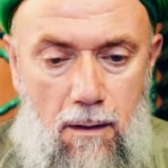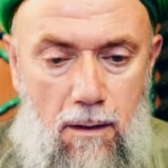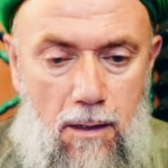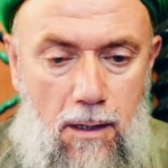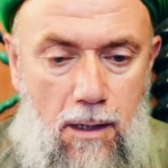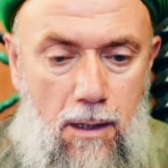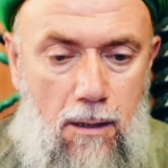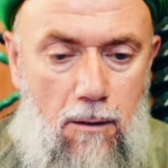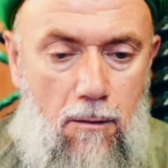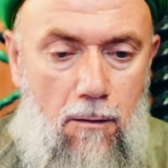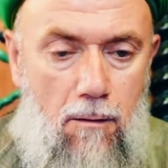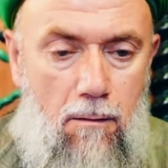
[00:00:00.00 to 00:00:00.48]

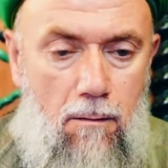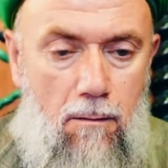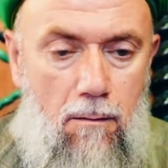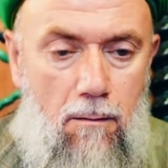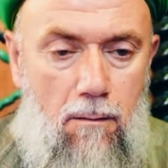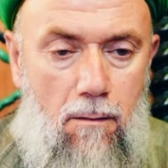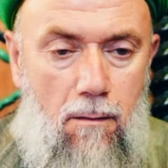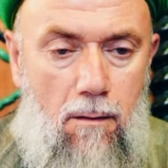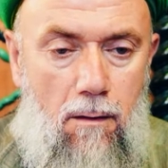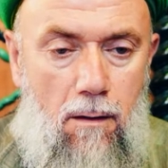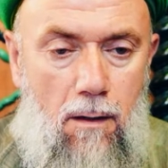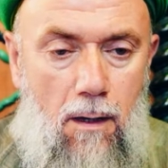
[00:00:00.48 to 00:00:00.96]

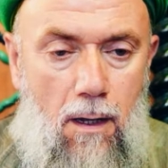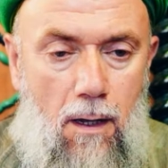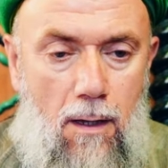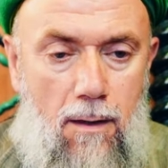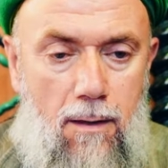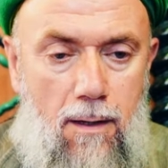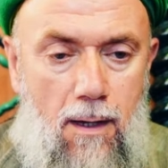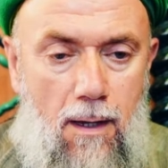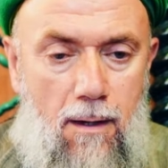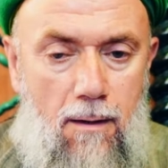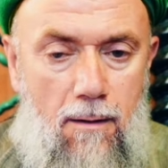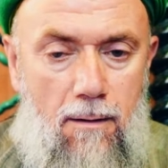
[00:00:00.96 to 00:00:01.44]
ego,
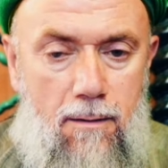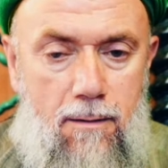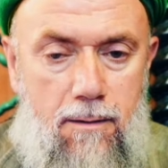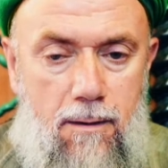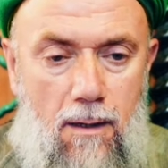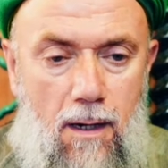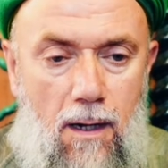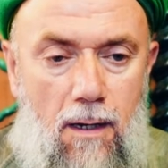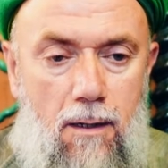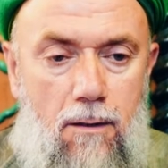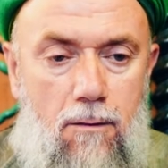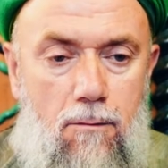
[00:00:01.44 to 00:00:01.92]
and they
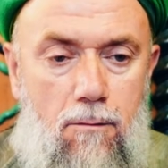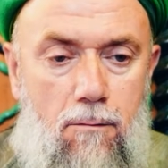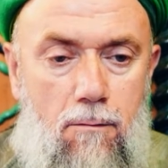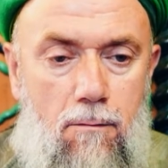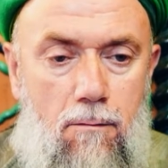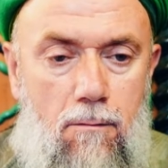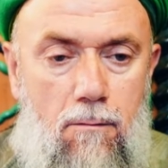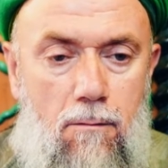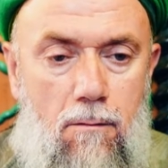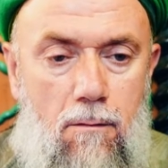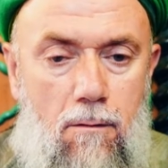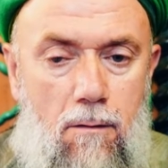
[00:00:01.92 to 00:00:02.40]
try
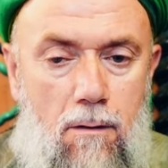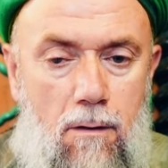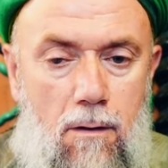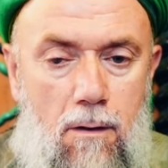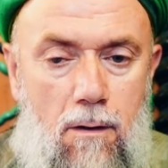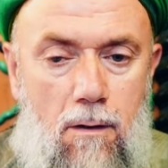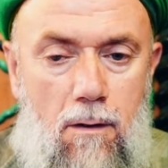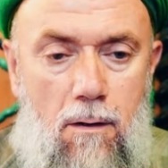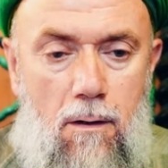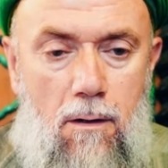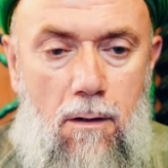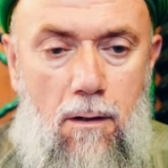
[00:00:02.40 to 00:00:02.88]
to
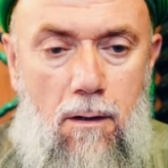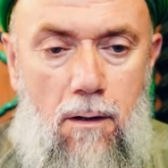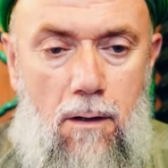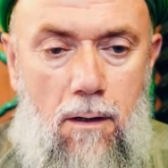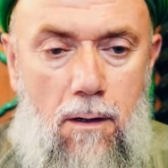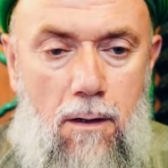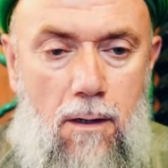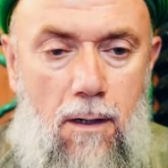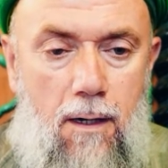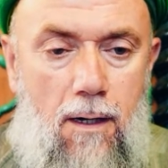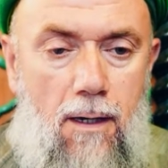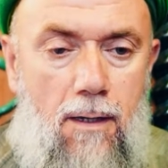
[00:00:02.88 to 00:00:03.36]

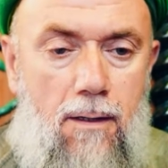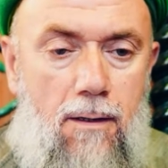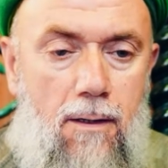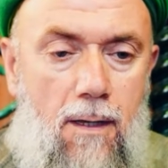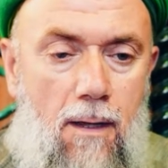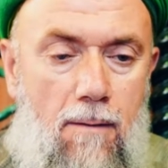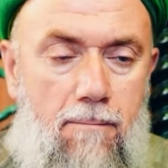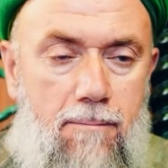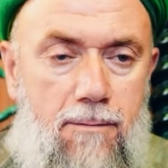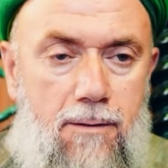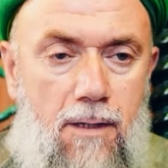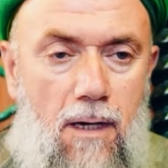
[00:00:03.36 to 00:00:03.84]
clean
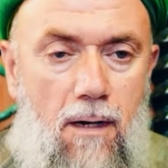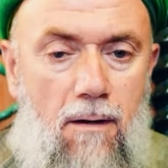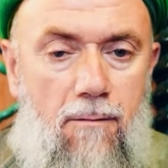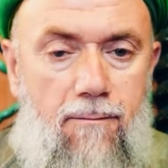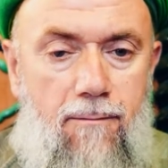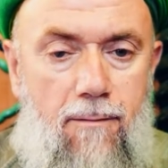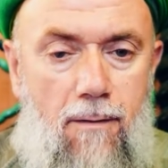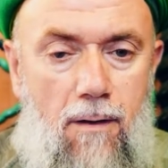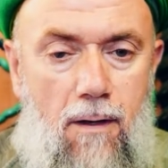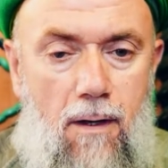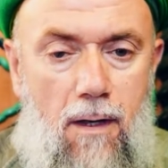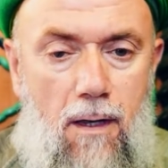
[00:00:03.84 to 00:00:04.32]

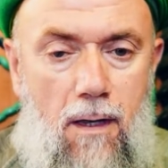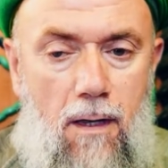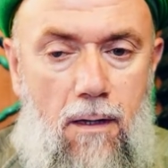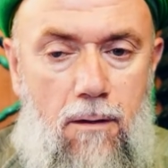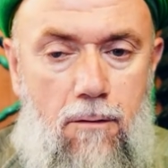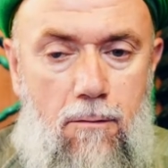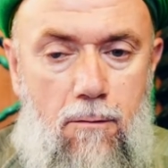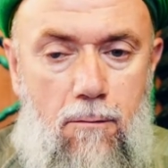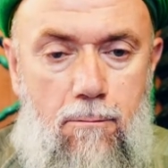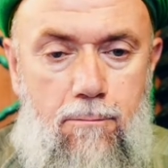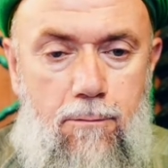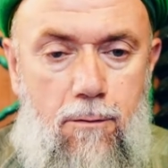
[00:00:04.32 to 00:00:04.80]
themselves
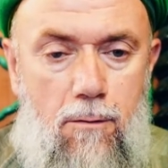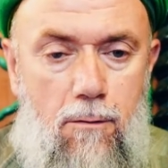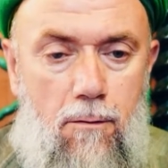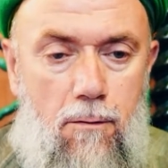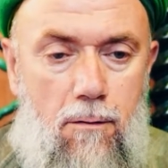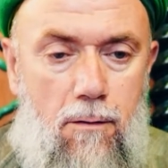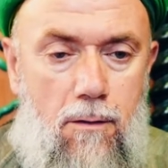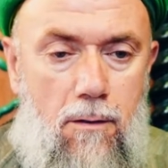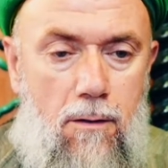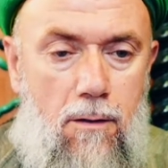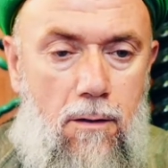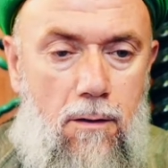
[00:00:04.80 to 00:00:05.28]
and to
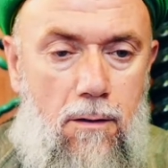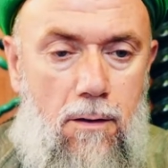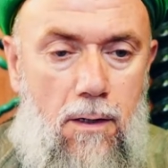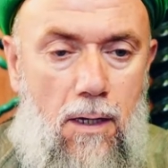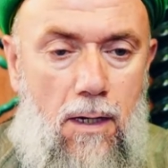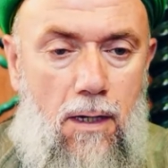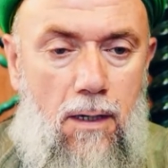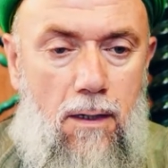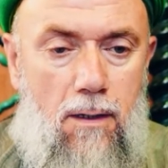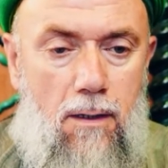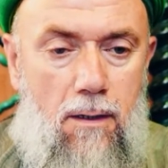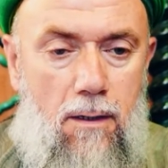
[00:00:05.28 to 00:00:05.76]
pure
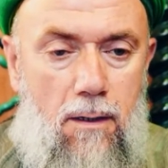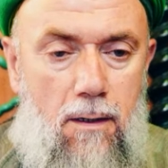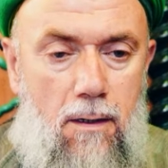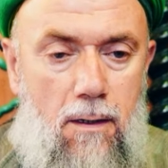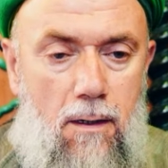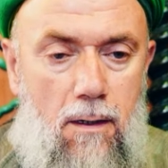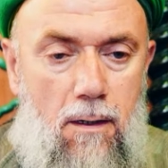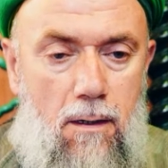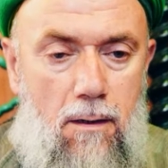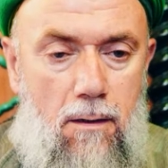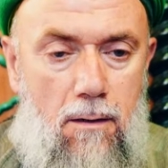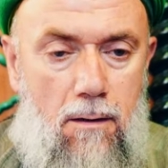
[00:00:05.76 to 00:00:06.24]
their,
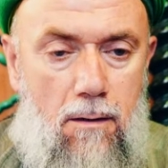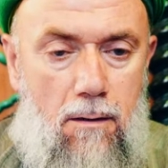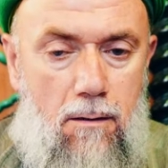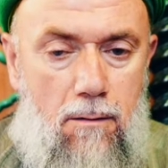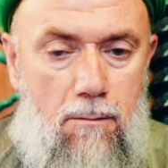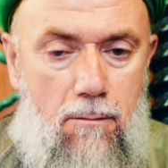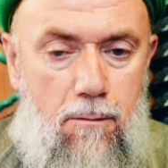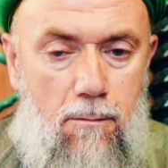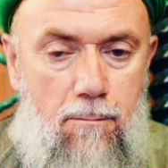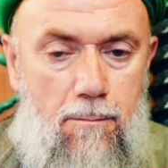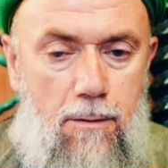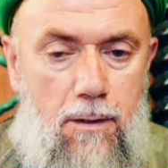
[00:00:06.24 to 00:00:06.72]

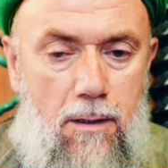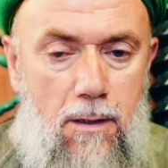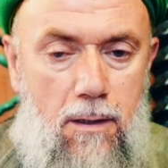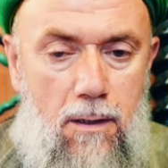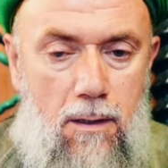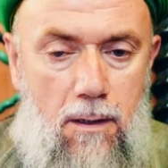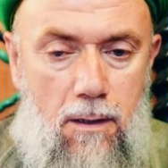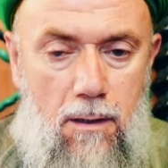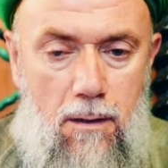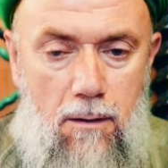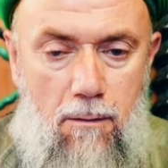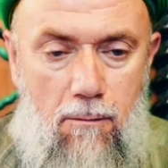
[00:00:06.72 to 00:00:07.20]
to
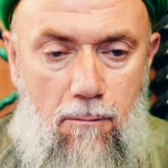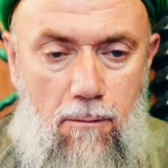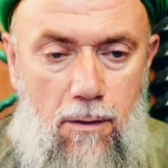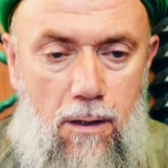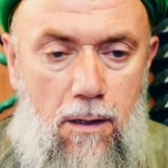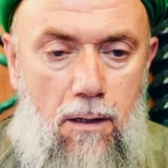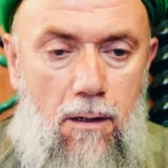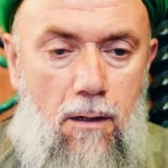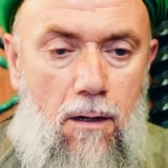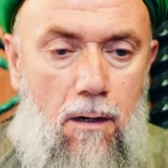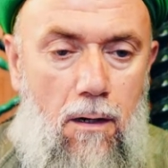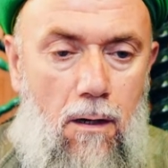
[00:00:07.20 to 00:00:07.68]
be
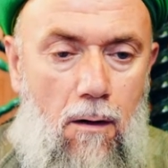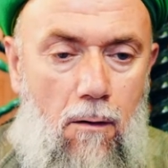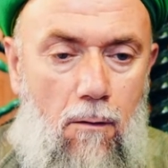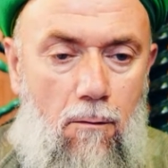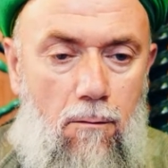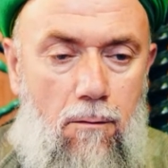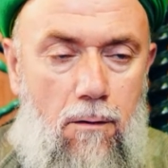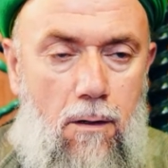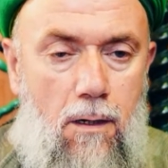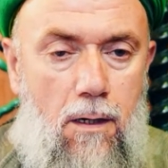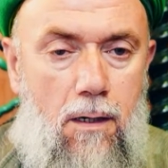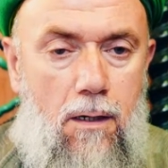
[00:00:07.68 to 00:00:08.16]
win
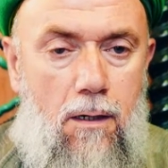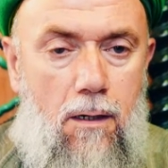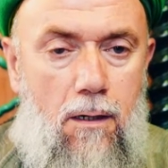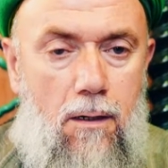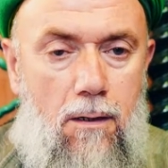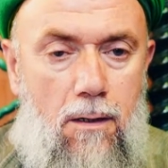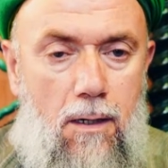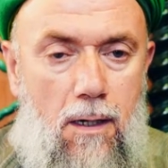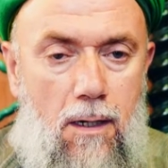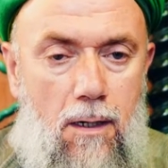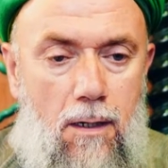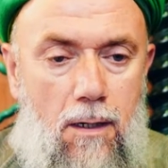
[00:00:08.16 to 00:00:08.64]
on
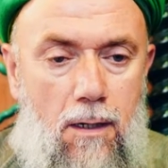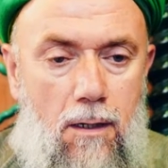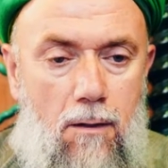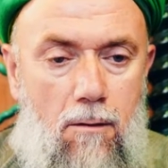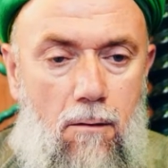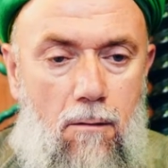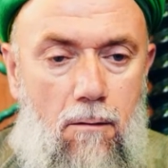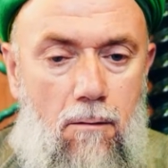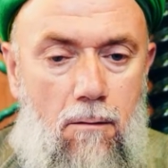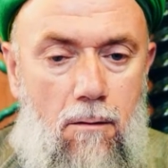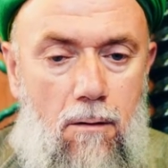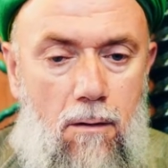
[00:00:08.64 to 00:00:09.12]
their
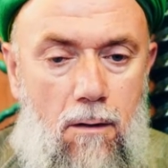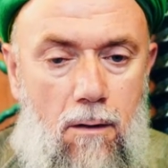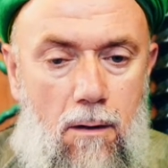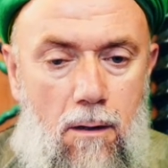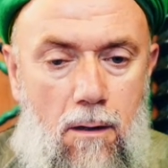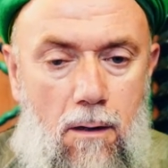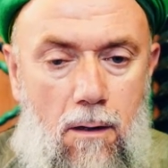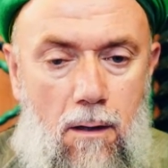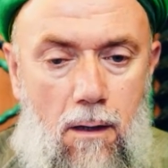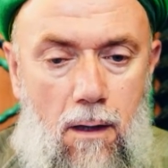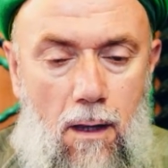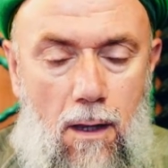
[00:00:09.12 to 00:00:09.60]
ego.
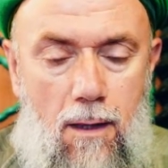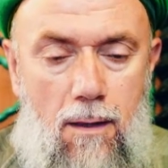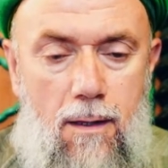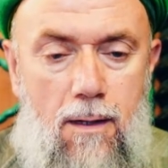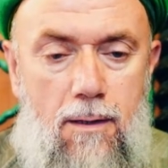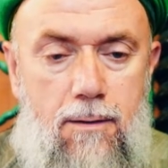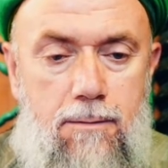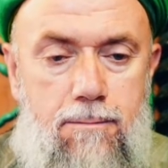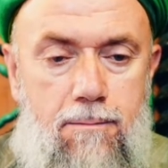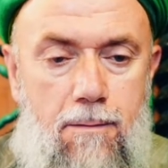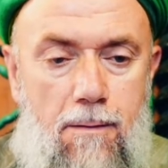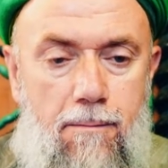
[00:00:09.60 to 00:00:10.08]
And
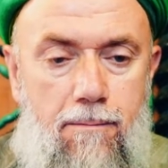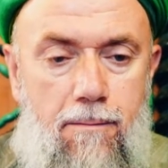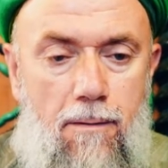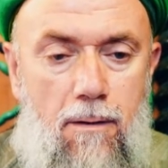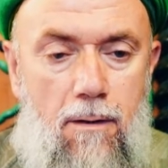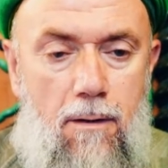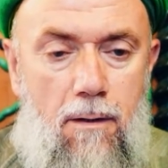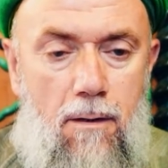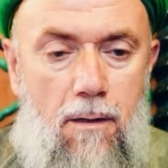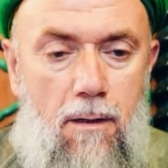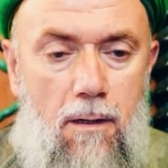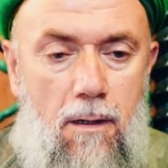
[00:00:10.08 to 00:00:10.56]
these
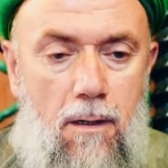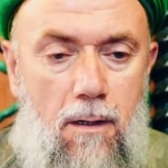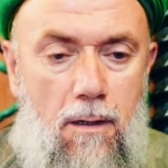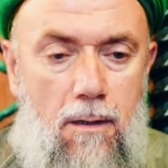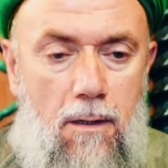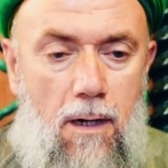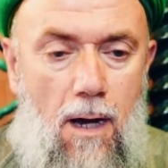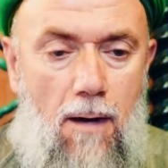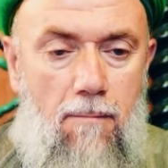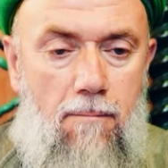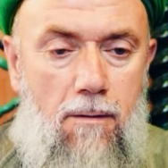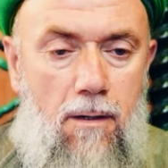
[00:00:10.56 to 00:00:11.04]
people
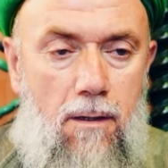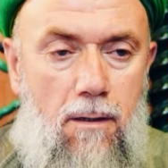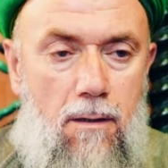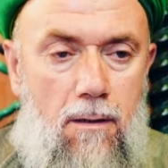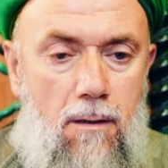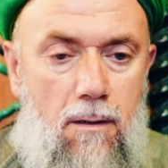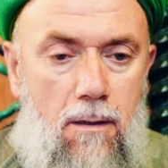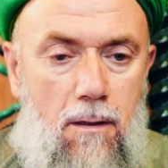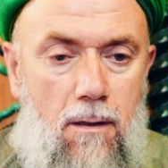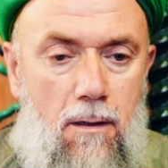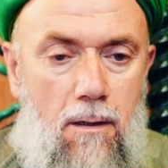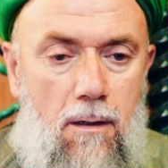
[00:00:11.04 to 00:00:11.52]

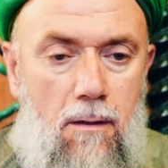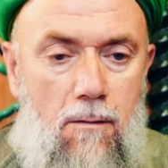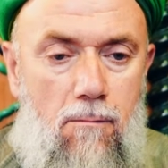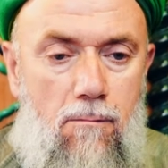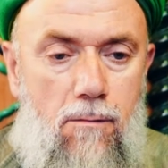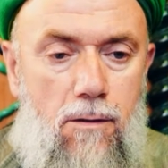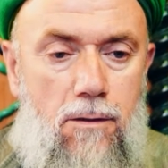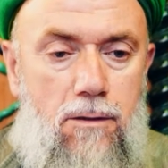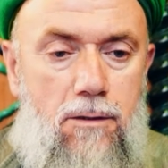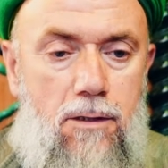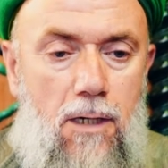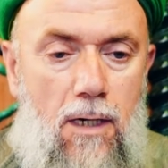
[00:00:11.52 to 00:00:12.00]
coming
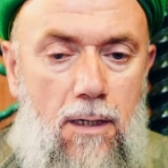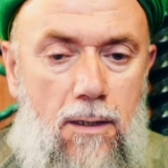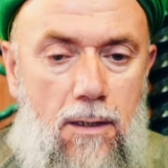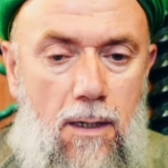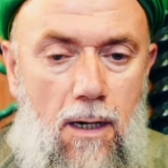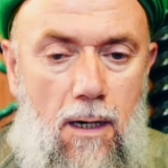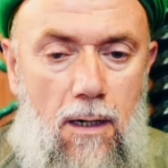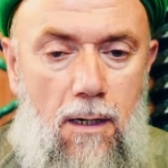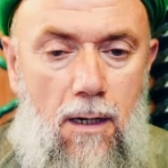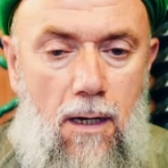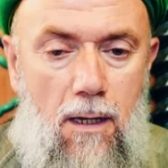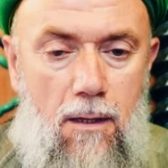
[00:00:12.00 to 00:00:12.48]
with
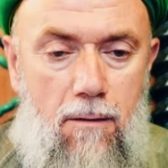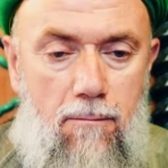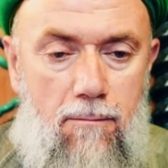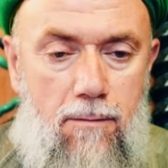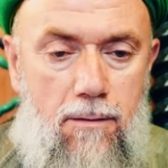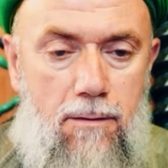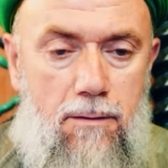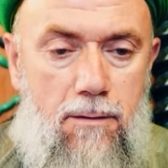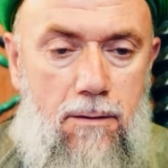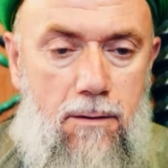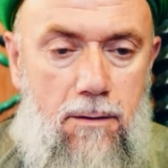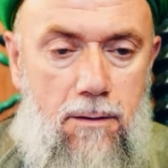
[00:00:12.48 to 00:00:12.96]
Shaytan and
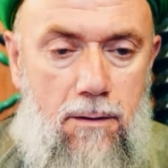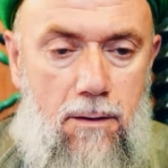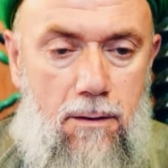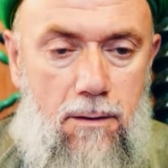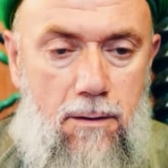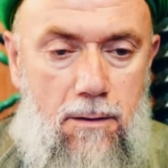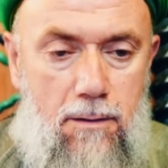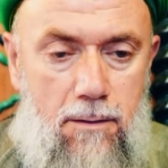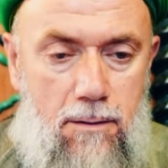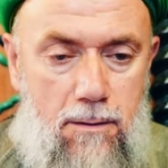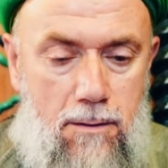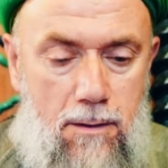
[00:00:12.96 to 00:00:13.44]
with
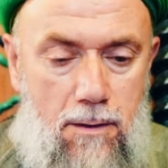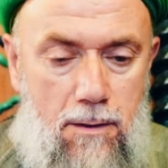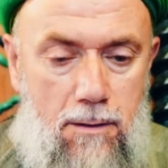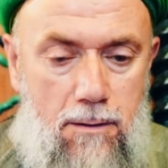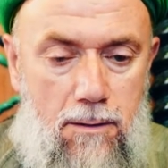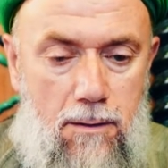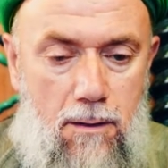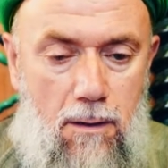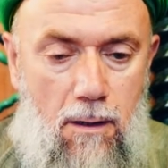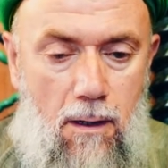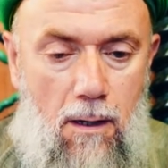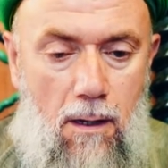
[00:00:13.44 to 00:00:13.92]

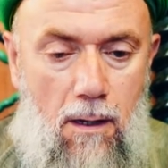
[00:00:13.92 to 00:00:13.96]
this.